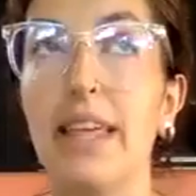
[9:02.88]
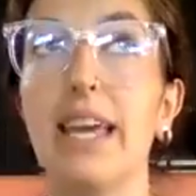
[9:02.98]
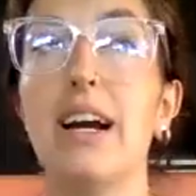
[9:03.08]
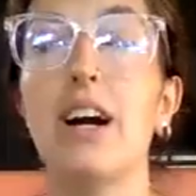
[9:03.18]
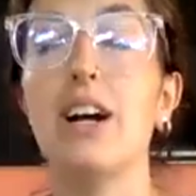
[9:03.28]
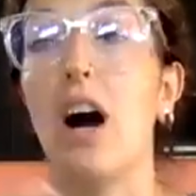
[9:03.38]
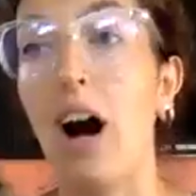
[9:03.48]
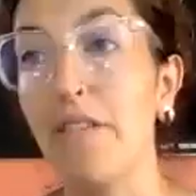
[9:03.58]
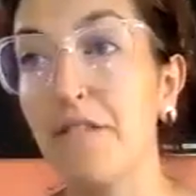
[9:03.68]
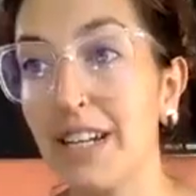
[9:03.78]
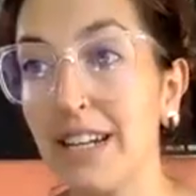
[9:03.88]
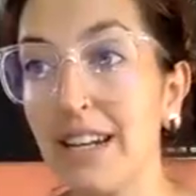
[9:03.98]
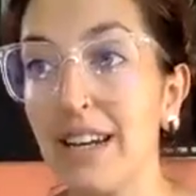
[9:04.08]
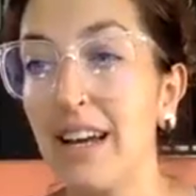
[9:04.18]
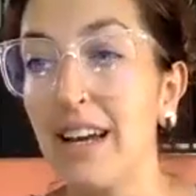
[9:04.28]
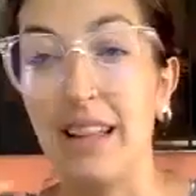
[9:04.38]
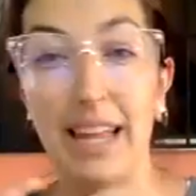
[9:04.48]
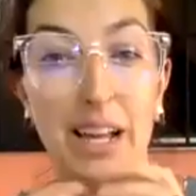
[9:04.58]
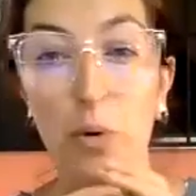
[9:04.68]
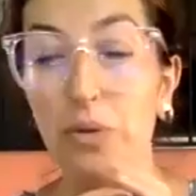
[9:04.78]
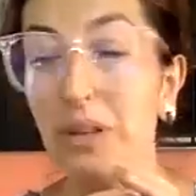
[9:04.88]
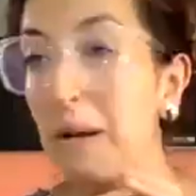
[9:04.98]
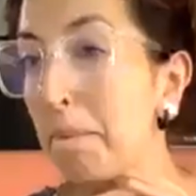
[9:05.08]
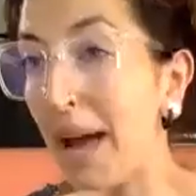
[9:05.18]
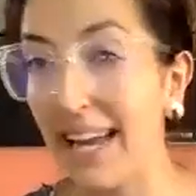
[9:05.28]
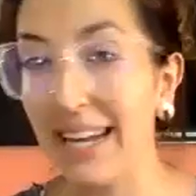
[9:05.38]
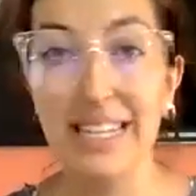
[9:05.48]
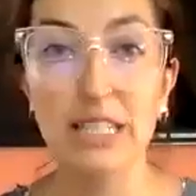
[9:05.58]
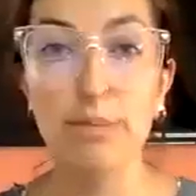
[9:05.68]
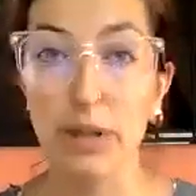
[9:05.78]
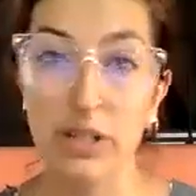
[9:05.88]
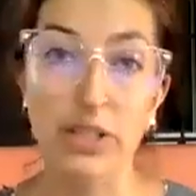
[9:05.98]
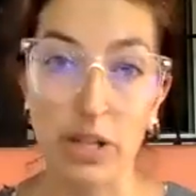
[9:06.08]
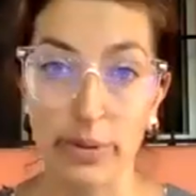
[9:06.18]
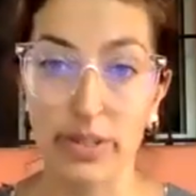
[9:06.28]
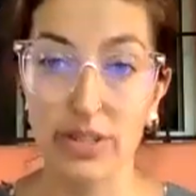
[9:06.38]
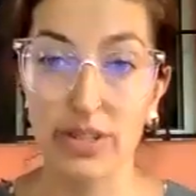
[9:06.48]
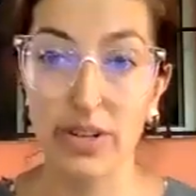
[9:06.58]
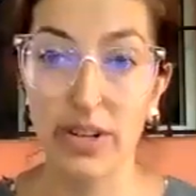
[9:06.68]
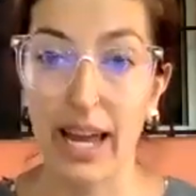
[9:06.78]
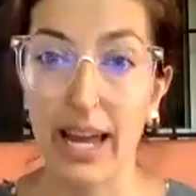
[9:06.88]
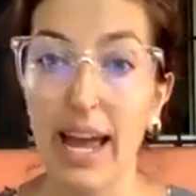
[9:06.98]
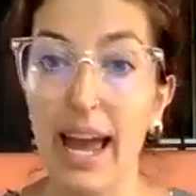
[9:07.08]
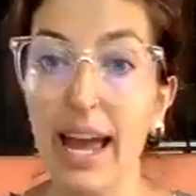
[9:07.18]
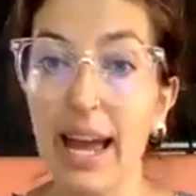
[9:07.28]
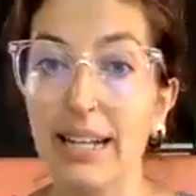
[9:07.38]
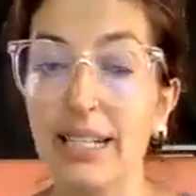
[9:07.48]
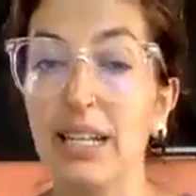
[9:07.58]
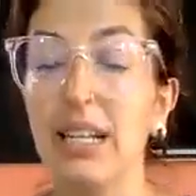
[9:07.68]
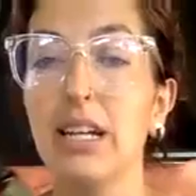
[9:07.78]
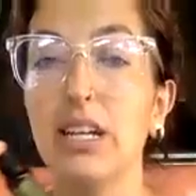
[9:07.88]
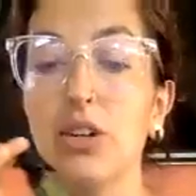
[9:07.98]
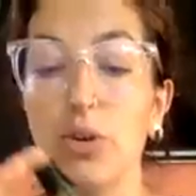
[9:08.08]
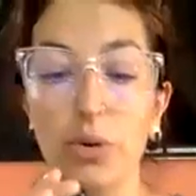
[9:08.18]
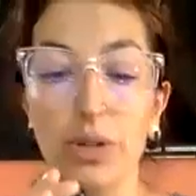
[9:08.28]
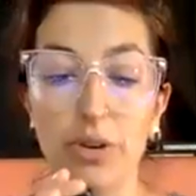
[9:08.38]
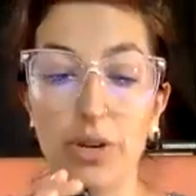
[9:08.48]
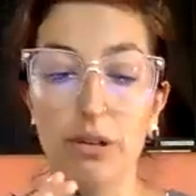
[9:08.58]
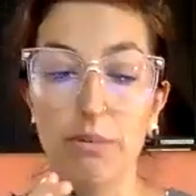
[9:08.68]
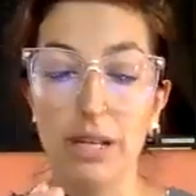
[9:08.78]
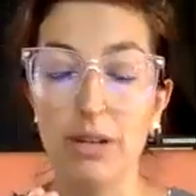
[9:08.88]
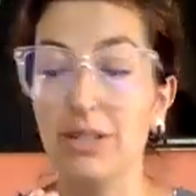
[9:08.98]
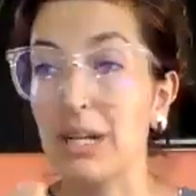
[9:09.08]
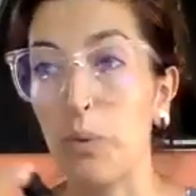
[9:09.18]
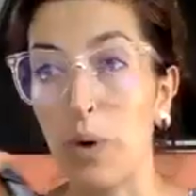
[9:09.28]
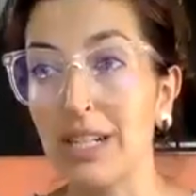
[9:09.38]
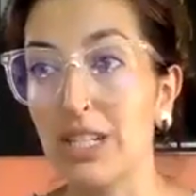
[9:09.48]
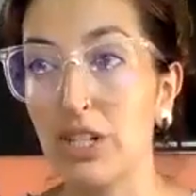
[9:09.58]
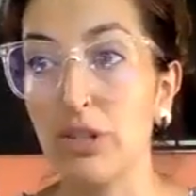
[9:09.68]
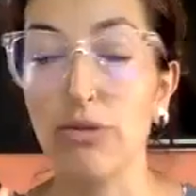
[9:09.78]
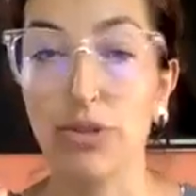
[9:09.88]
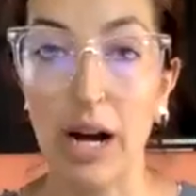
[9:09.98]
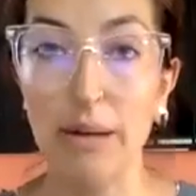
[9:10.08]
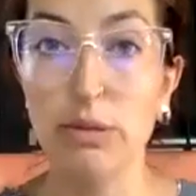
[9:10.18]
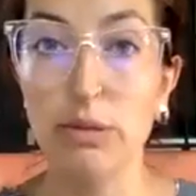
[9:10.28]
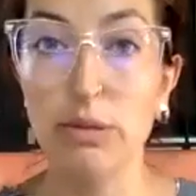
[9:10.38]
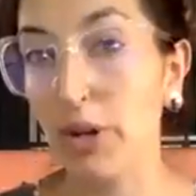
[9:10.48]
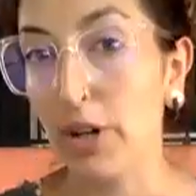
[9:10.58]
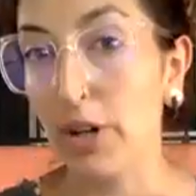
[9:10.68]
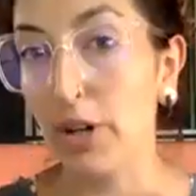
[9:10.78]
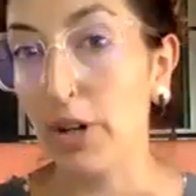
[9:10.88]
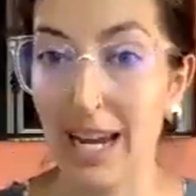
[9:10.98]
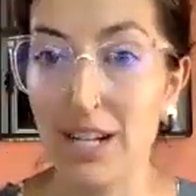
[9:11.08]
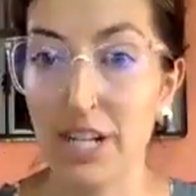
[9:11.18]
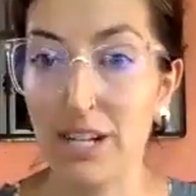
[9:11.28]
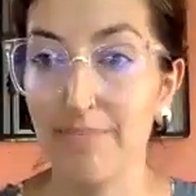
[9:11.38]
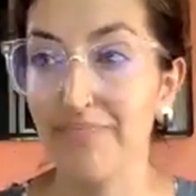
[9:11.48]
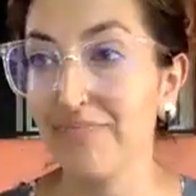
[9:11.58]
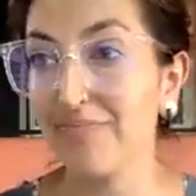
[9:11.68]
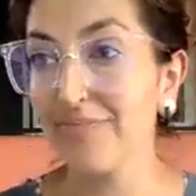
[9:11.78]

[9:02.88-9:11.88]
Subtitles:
They are often only pennies per dose, okay? And you're only going to be using 1 to 2 drops per application.